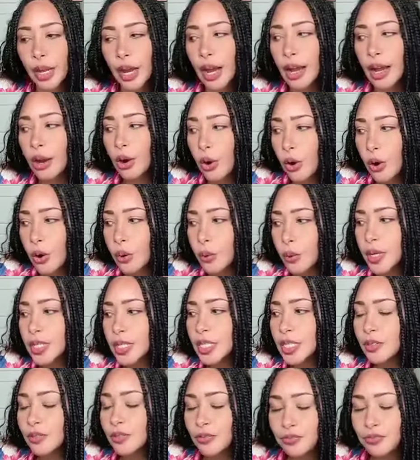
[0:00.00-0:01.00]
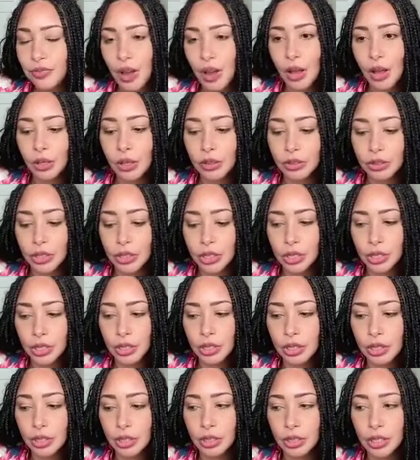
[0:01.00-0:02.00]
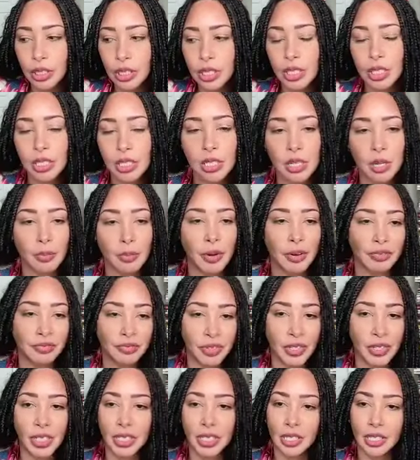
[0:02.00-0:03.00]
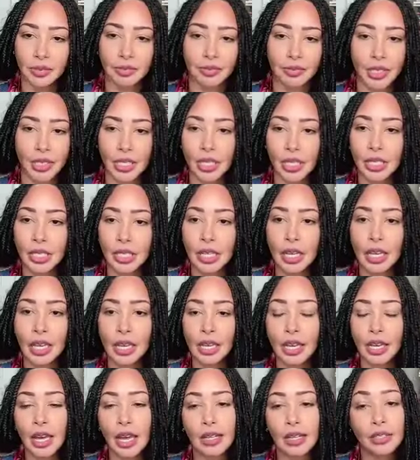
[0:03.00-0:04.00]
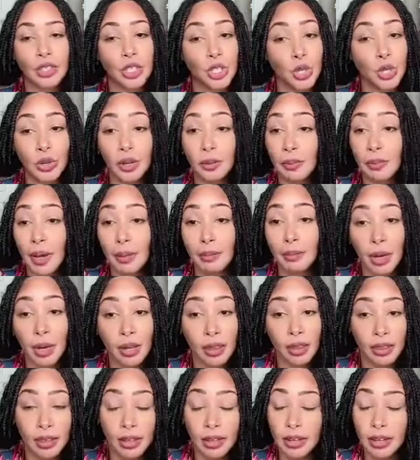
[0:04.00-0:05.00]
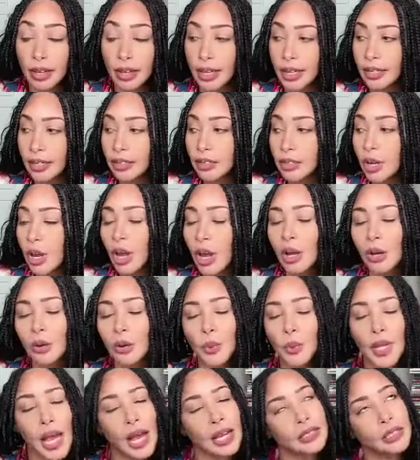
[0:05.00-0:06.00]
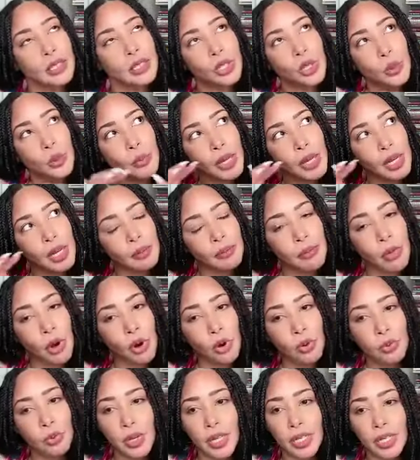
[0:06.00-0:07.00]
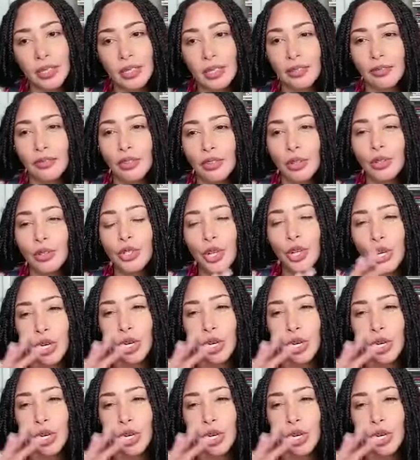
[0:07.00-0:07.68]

I always felt this deep affinity for the sea, and so did my mother. And we had so many moments of those